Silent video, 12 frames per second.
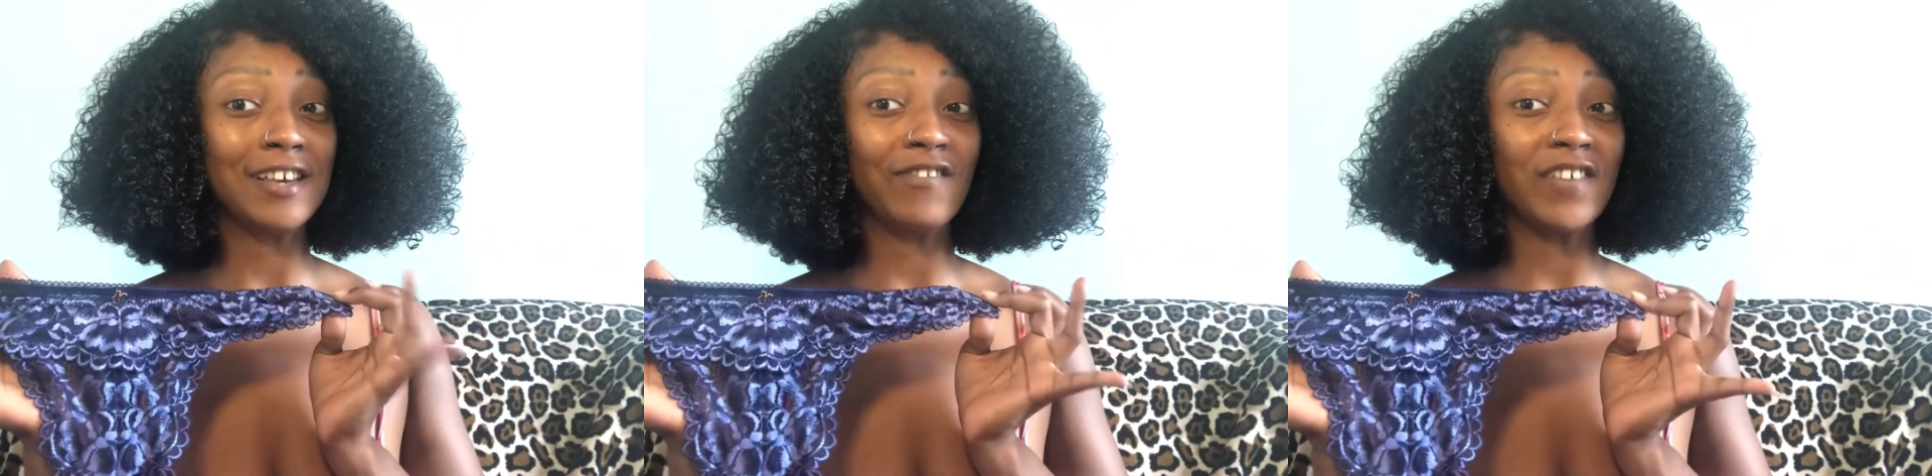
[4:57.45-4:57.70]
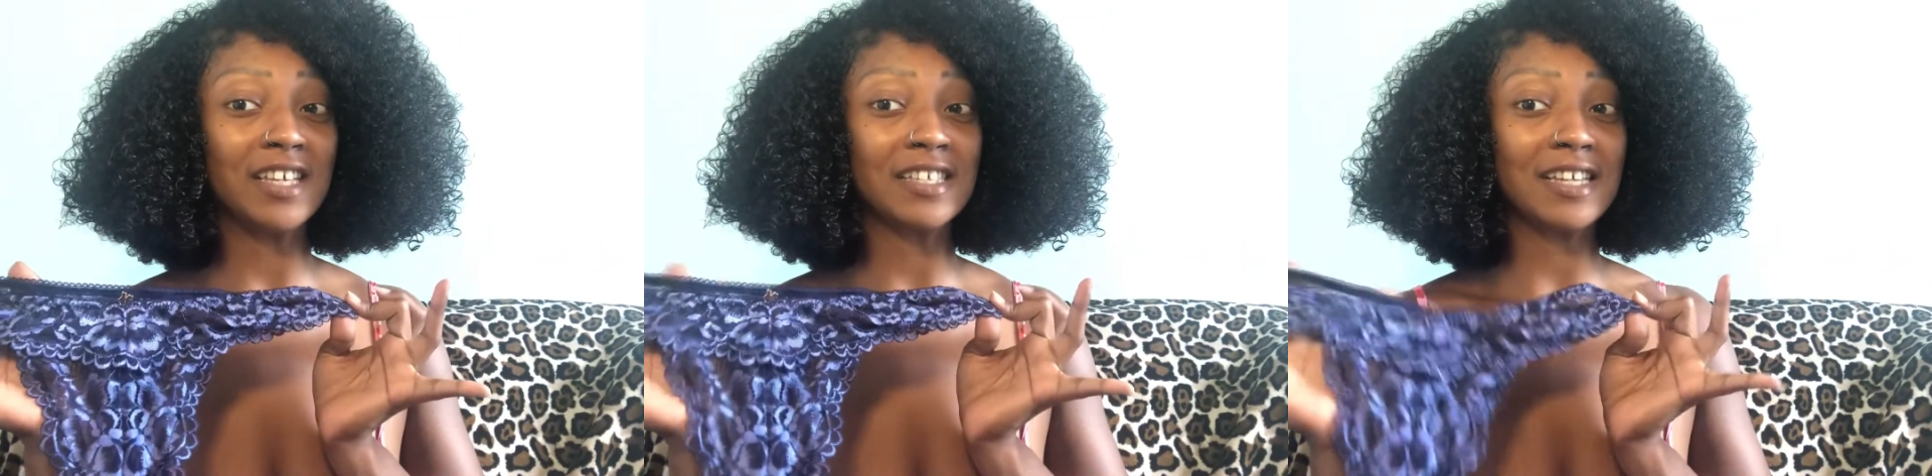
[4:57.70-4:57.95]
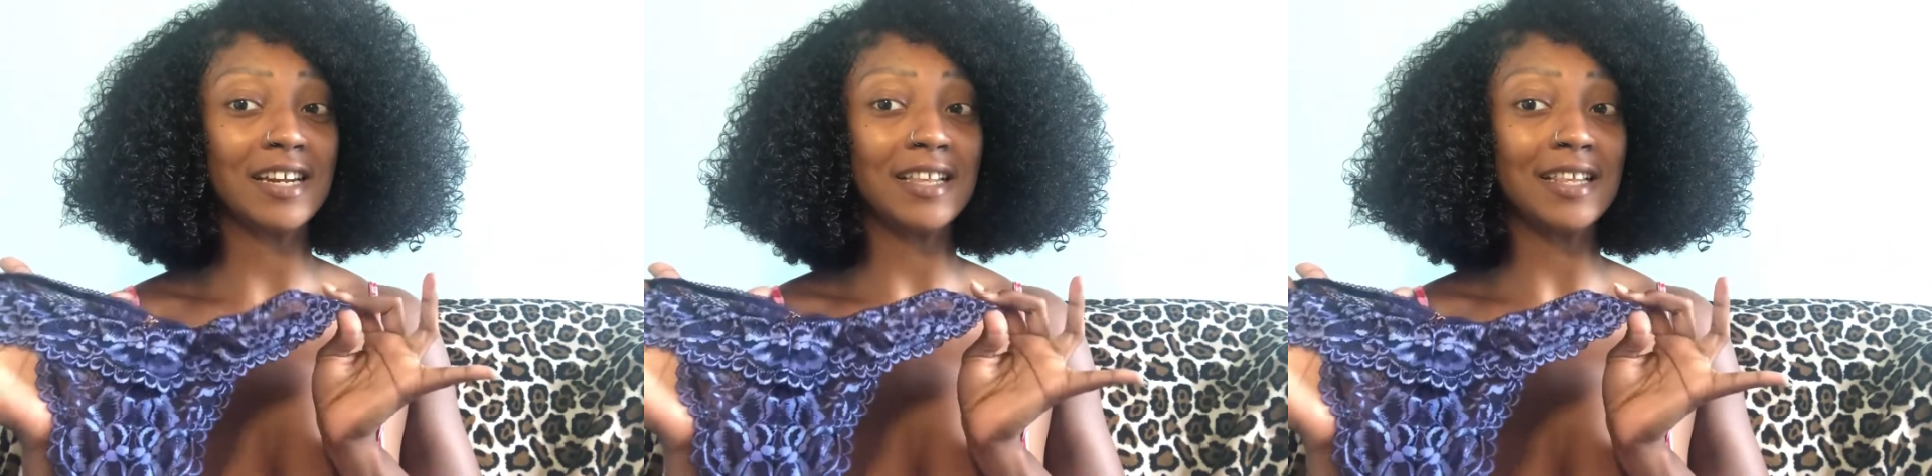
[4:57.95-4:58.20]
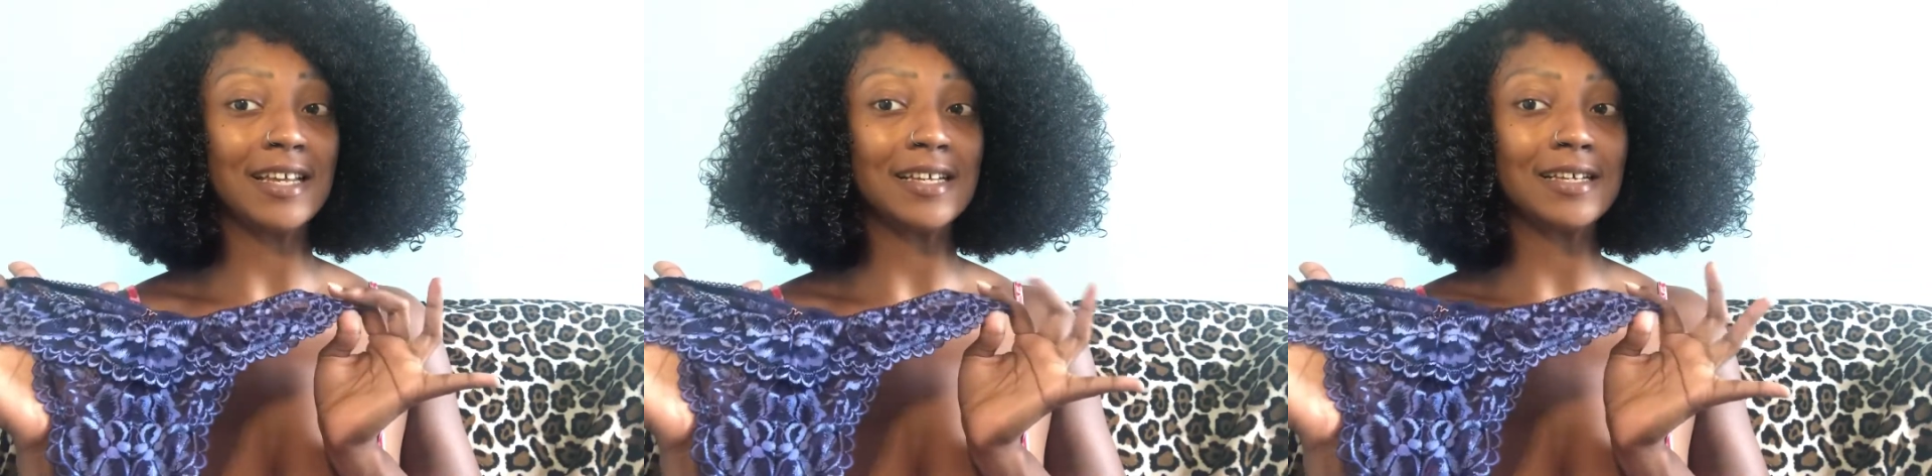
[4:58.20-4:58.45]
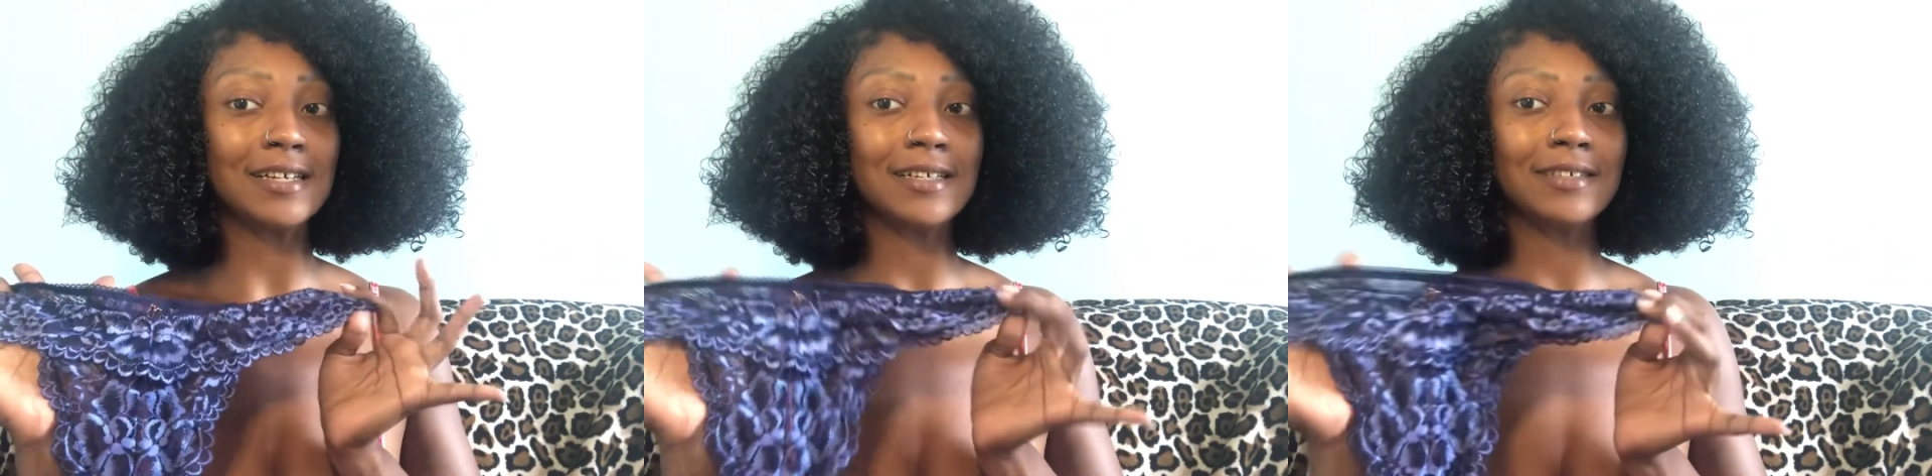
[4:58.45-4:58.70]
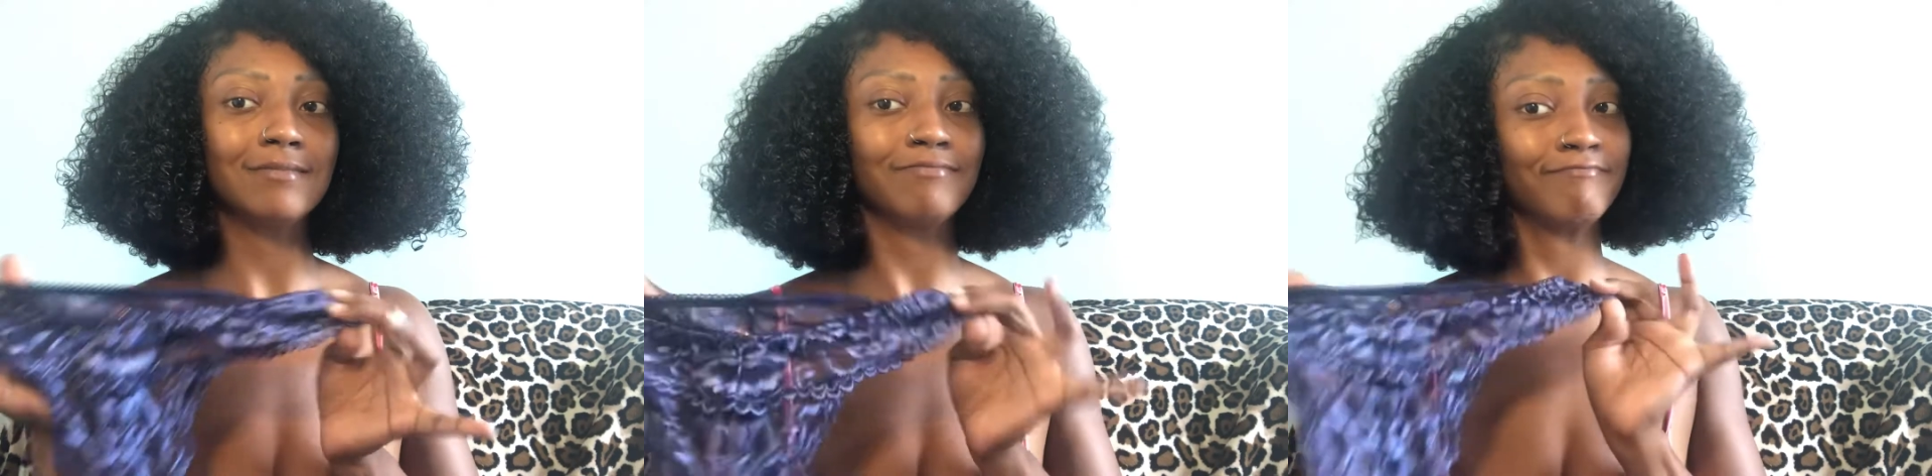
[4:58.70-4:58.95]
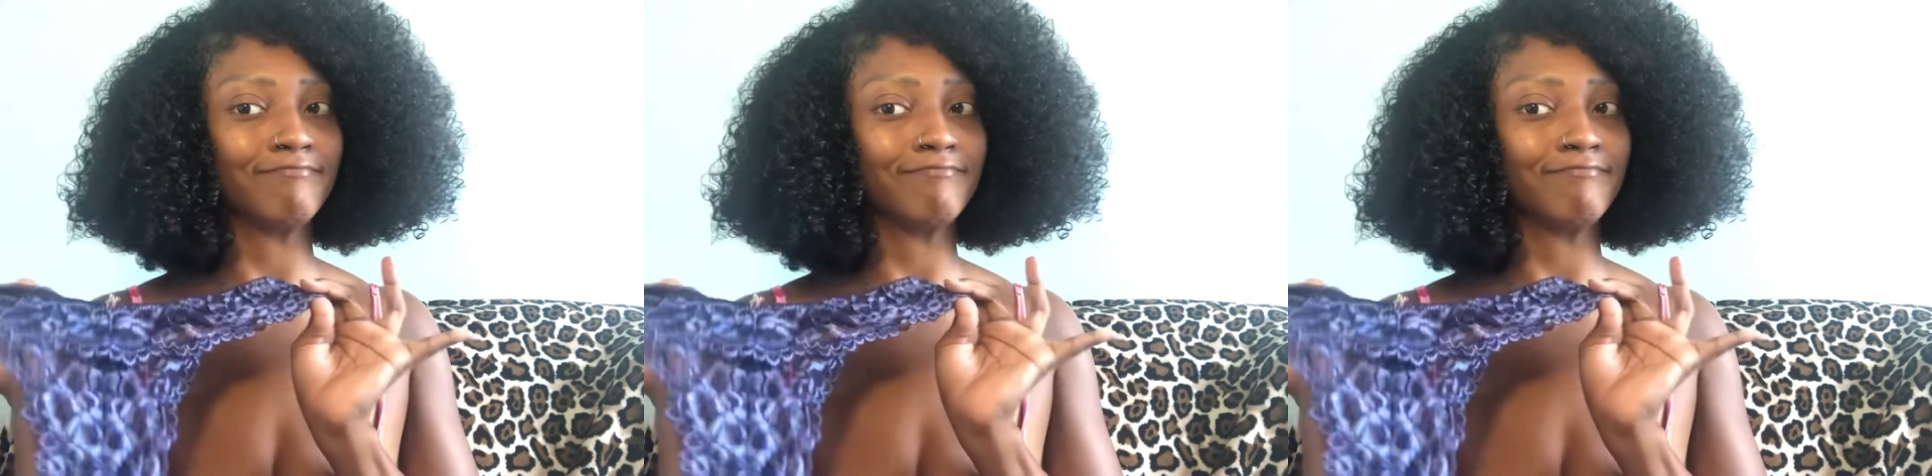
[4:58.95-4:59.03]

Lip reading: invest in a little,